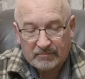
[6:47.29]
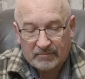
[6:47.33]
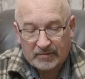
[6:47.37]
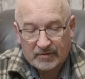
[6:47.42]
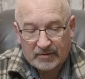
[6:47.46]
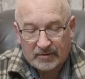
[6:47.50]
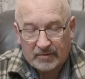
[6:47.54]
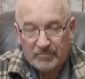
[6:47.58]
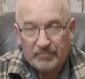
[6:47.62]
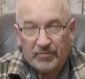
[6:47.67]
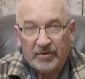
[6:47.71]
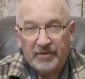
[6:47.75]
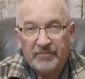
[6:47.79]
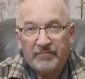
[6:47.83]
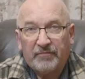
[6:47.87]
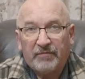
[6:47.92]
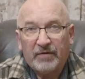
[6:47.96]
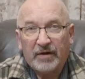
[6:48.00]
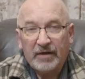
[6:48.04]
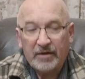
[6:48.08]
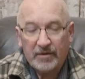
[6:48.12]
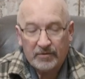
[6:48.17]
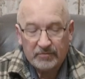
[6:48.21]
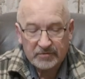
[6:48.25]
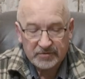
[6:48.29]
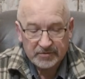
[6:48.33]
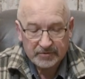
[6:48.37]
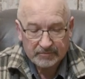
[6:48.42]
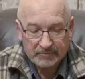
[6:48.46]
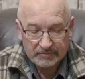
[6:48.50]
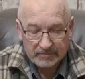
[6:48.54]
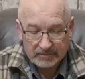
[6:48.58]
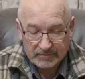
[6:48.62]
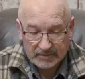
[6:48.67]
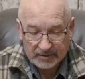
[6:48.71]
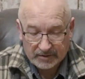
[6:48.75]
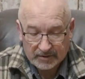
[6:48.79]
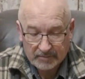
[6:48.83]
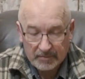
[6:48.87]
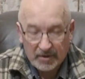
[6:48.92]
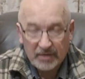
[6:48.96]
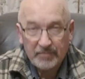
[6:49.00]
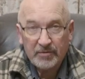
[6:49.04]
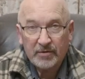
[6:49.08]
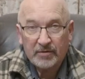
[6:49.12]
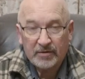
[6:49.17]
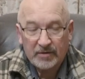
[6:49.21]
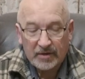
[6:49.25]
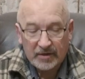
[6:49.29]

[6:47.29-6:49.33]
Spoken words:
complete failure. At the moment,